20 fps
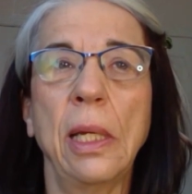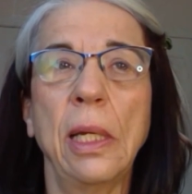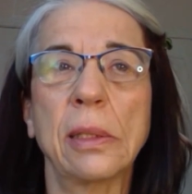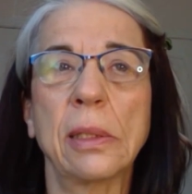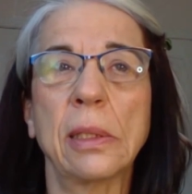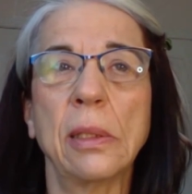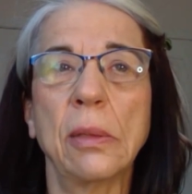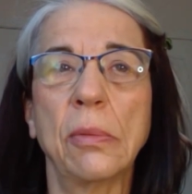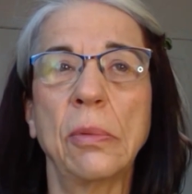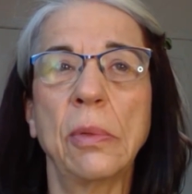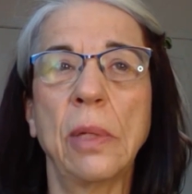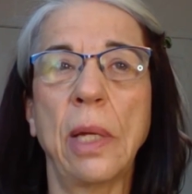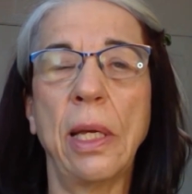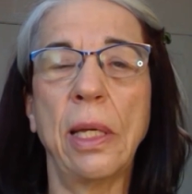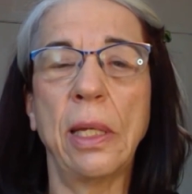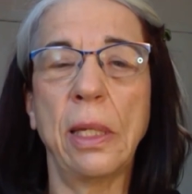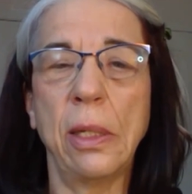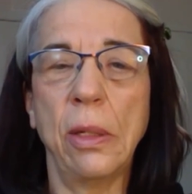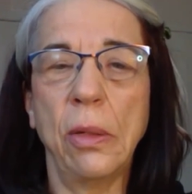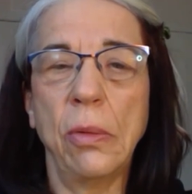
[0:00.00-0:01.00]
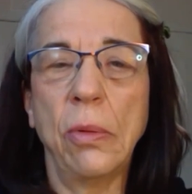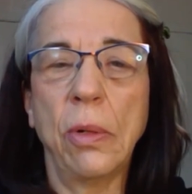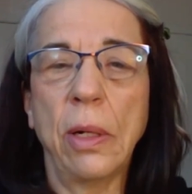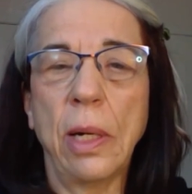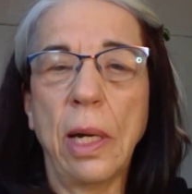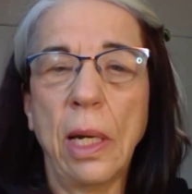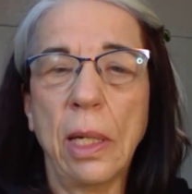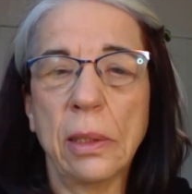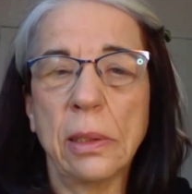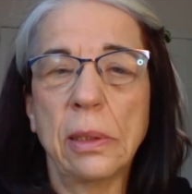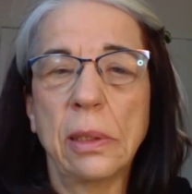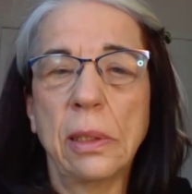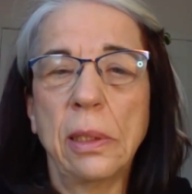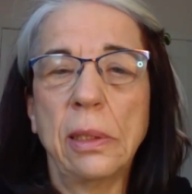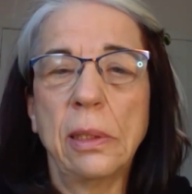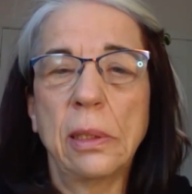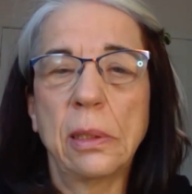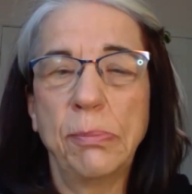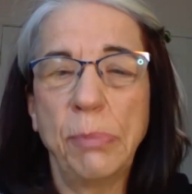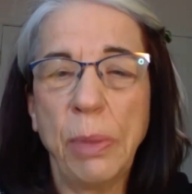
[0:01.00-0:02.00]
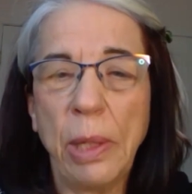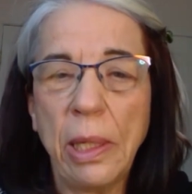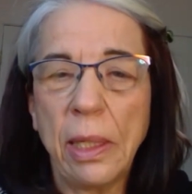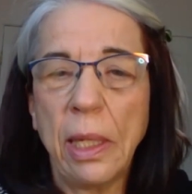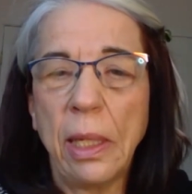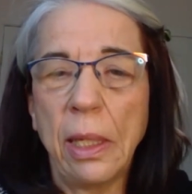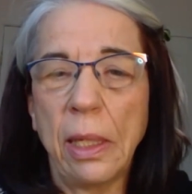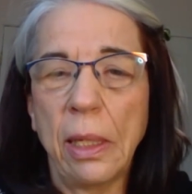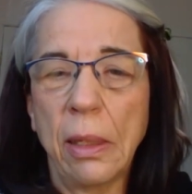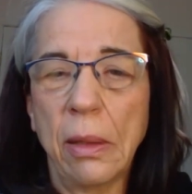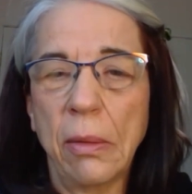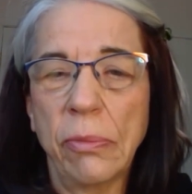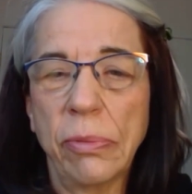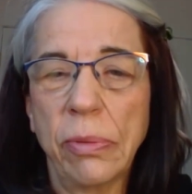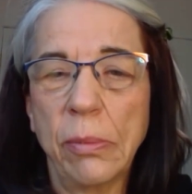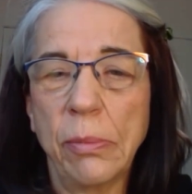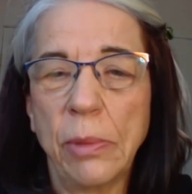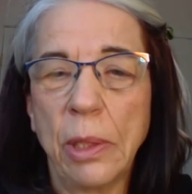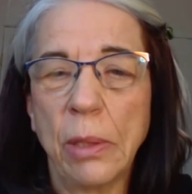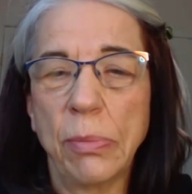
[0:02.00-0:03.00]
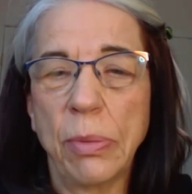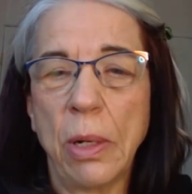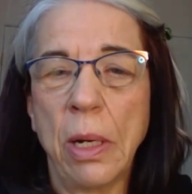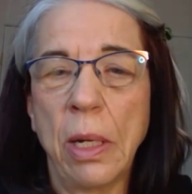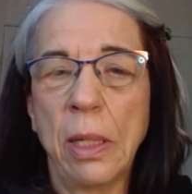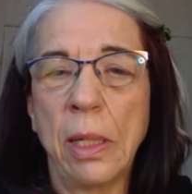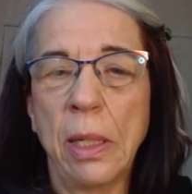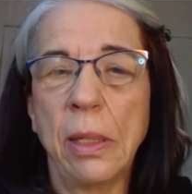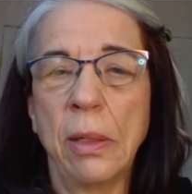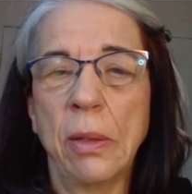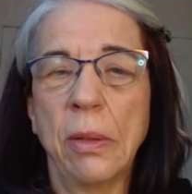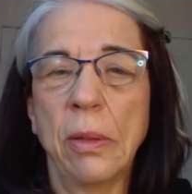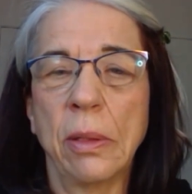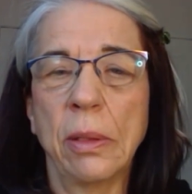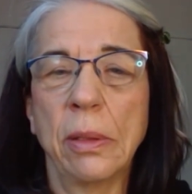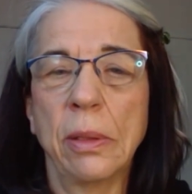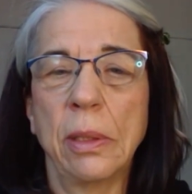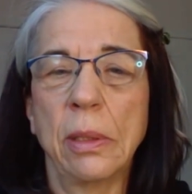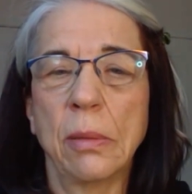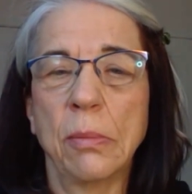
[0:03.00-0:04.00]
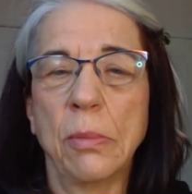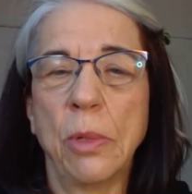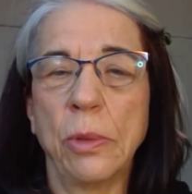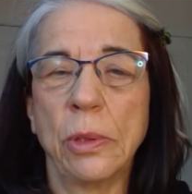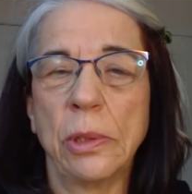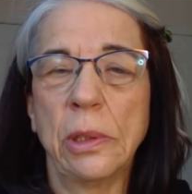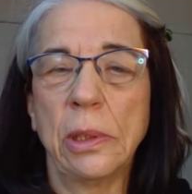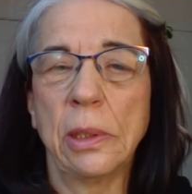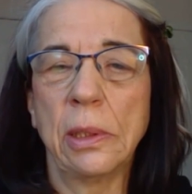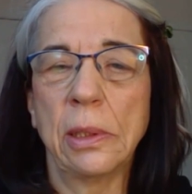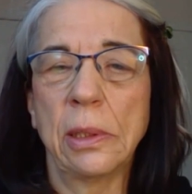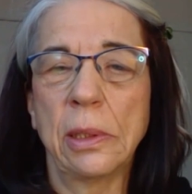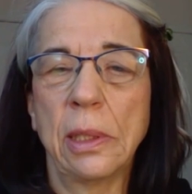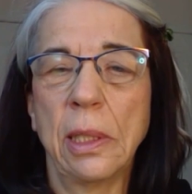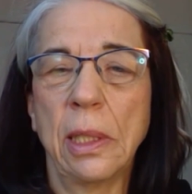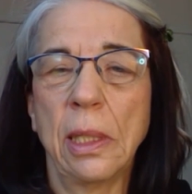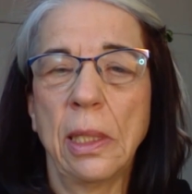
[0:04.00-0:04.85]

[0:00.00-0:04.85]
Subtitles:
it's like you are actually speaking from your body or your emotions.